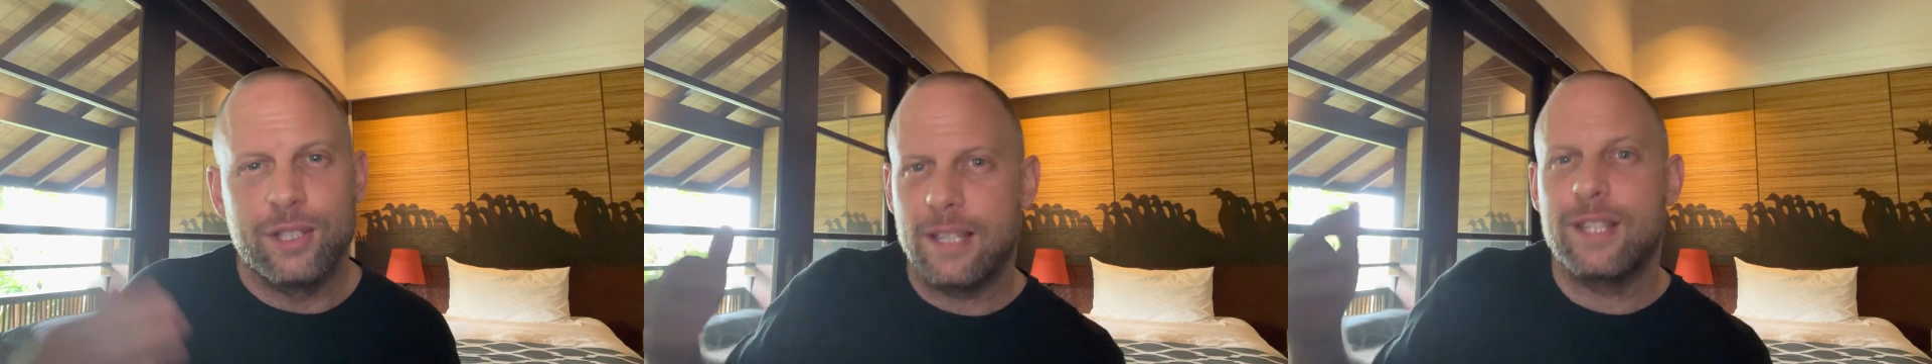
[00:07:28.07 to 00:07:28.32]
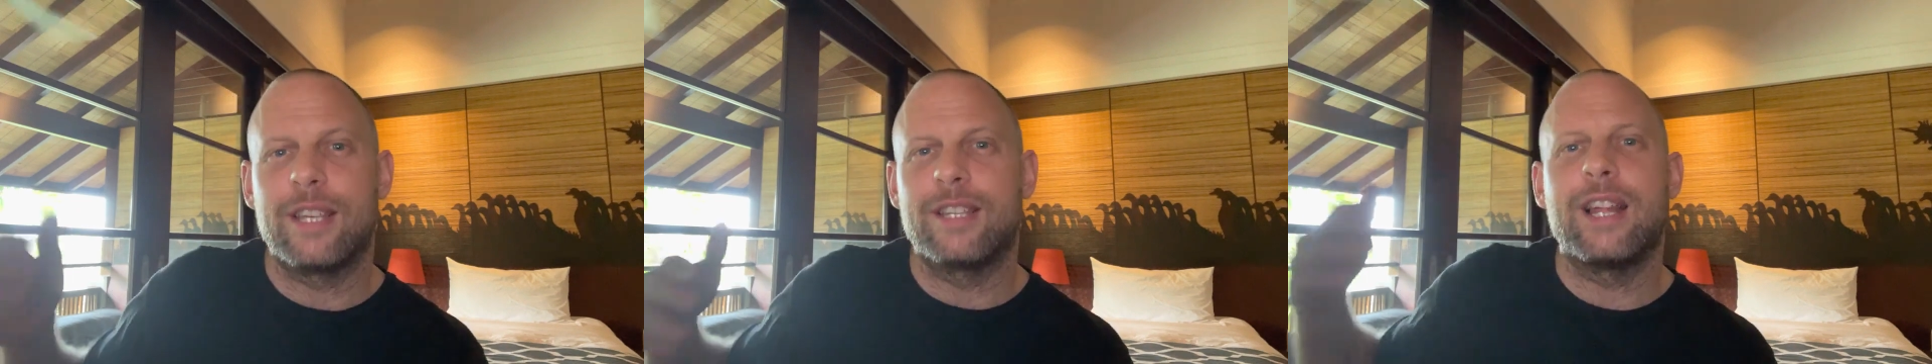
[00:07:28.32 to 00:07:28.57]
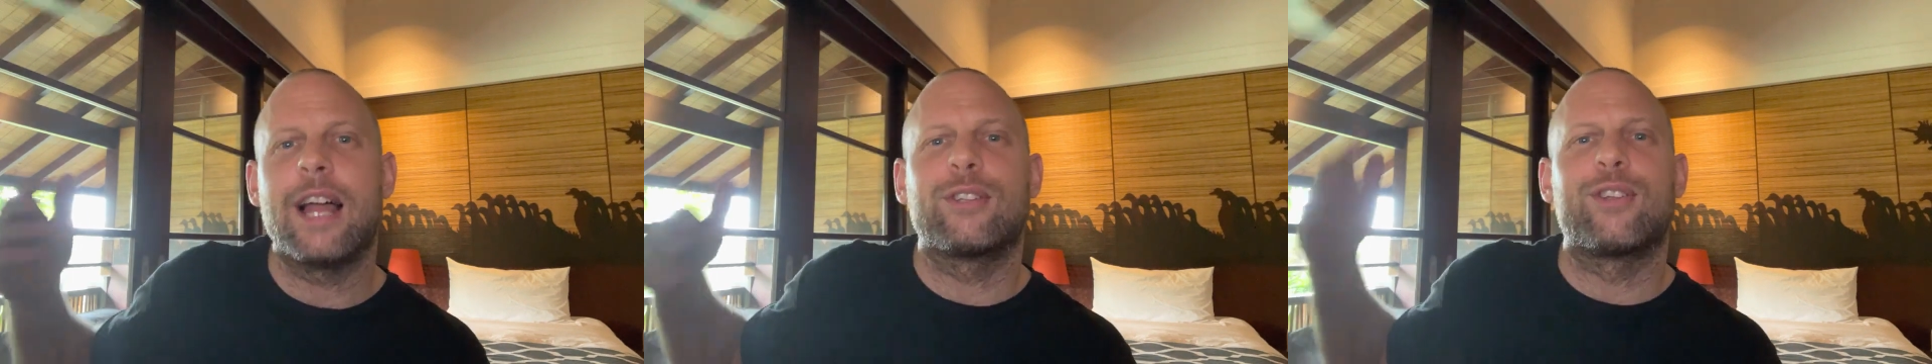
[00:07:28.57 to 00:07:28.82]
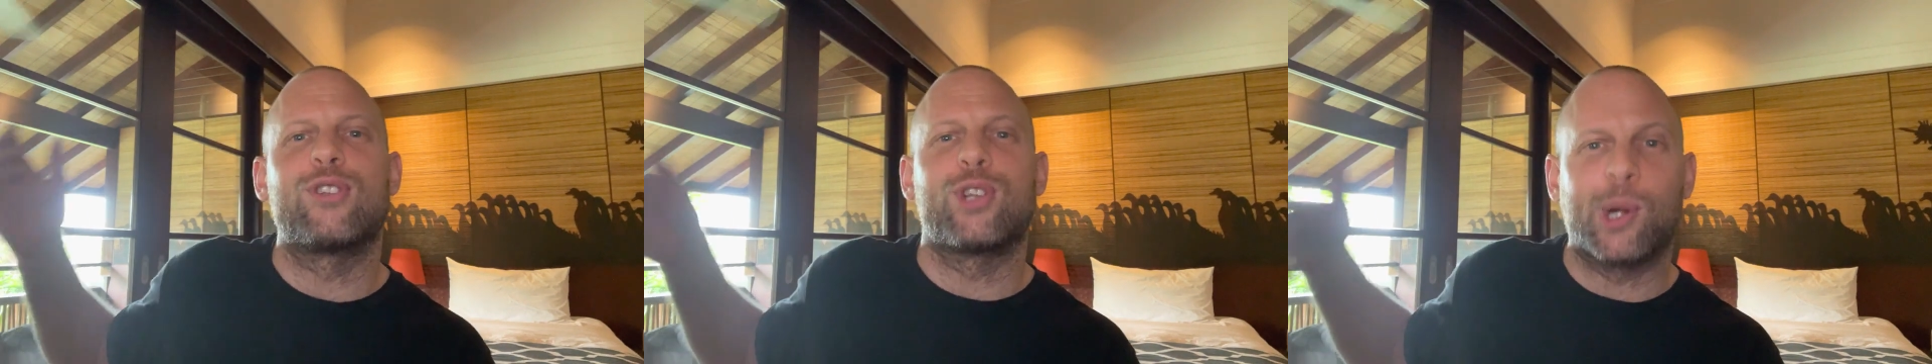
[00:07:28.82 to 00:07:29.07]
is
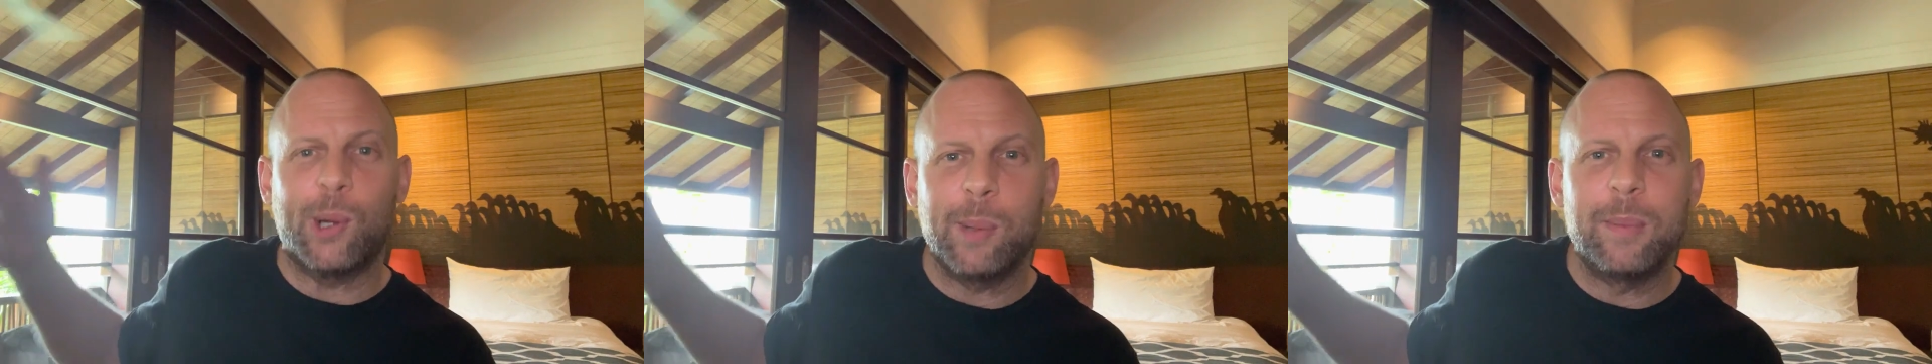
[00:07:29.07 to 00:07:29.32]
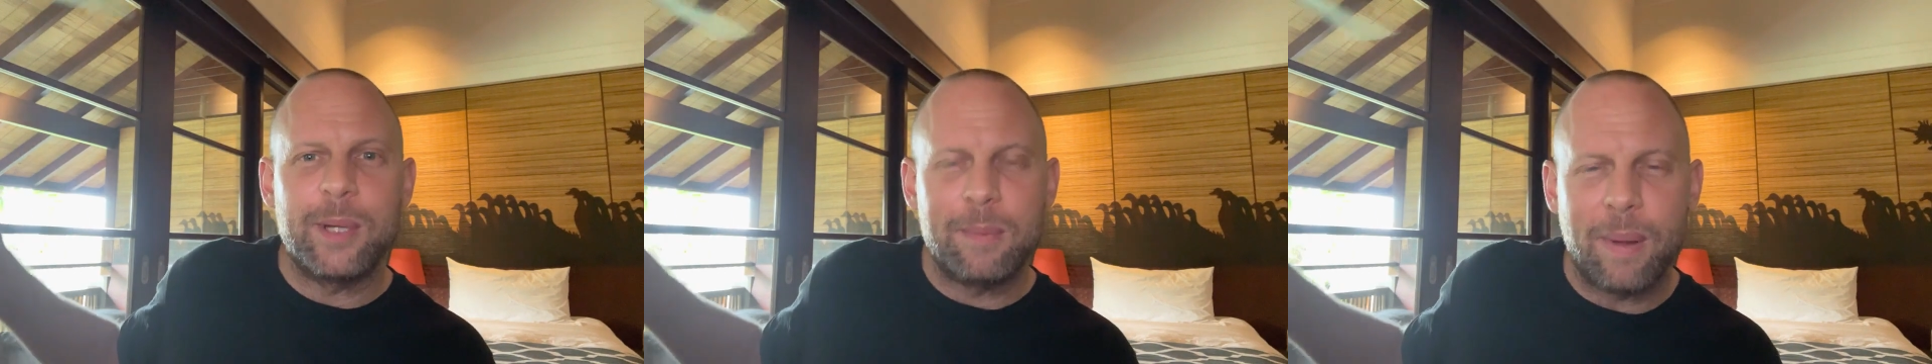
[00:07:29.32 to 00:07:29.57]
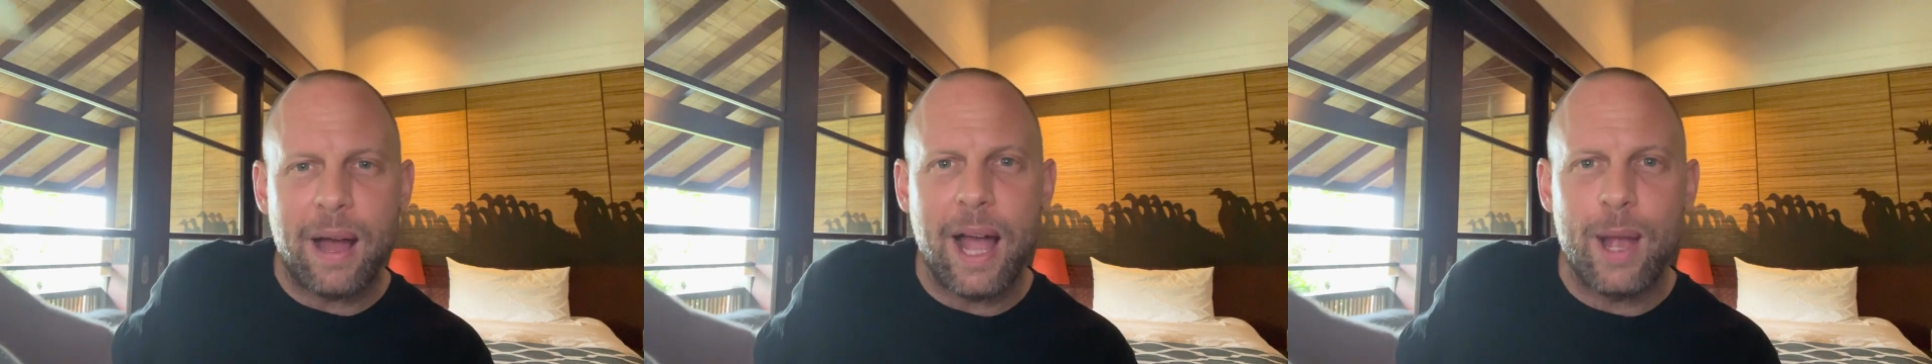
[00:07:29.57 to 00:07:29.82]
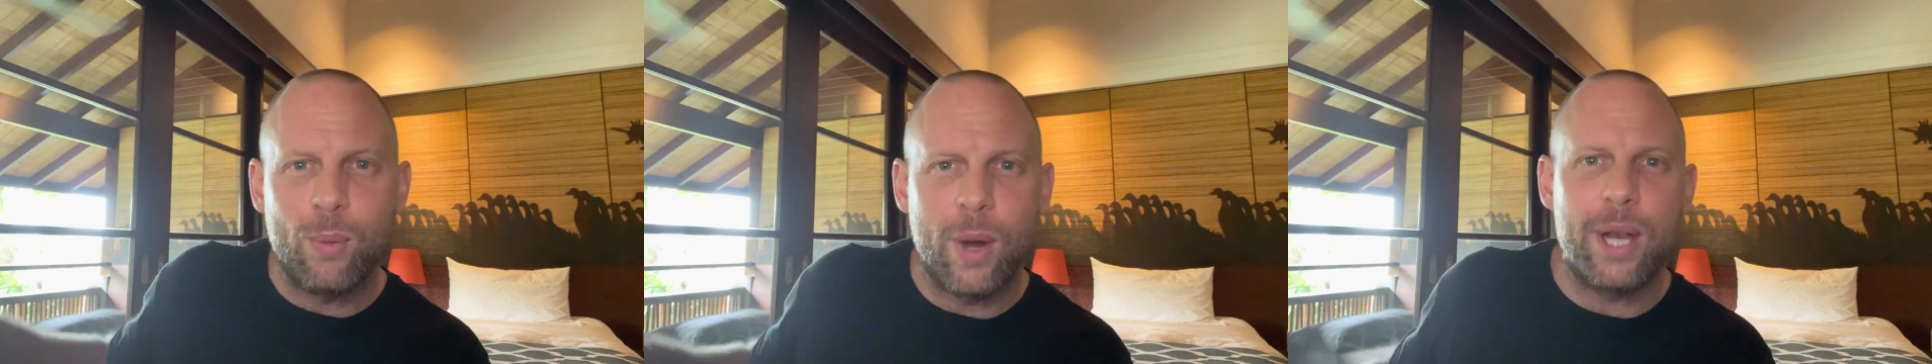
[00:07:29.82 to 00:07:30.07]
not determined
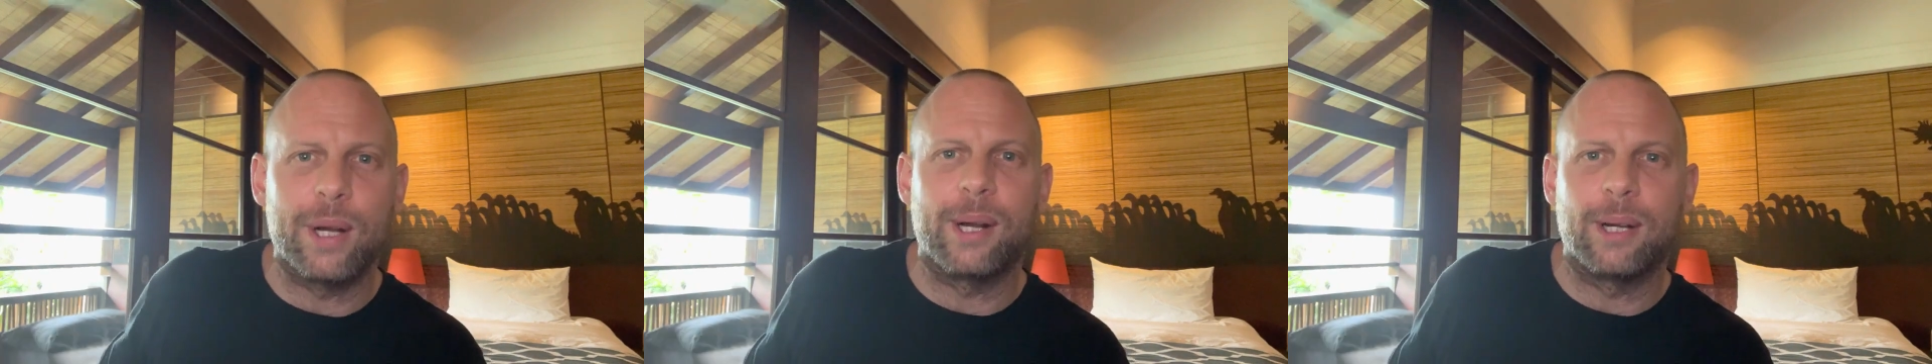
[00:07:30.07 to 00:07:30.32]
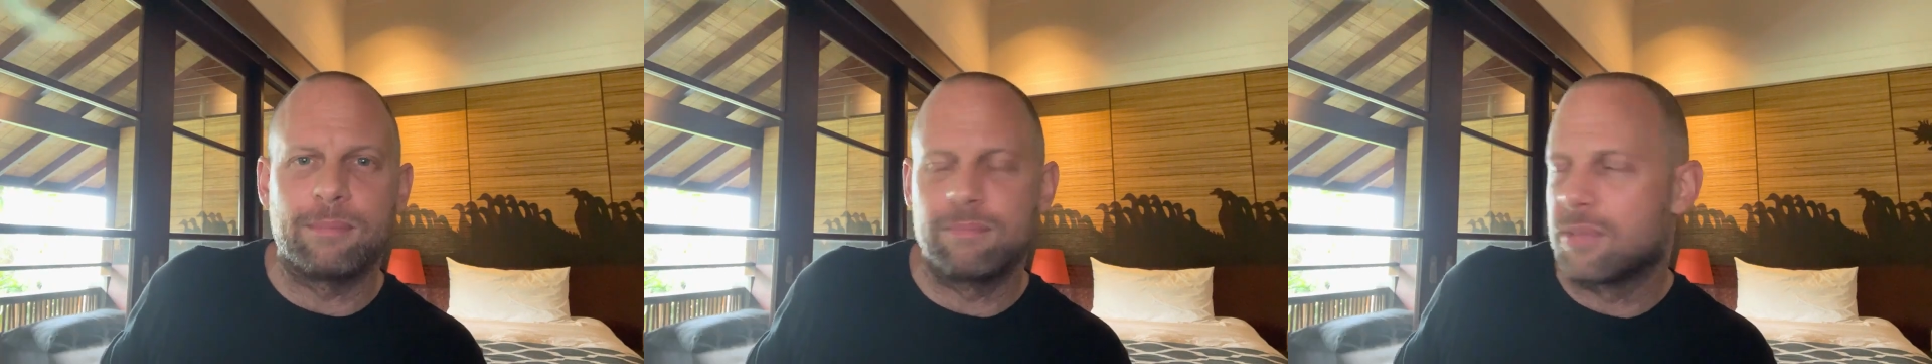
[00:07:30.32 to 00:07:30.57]
by whether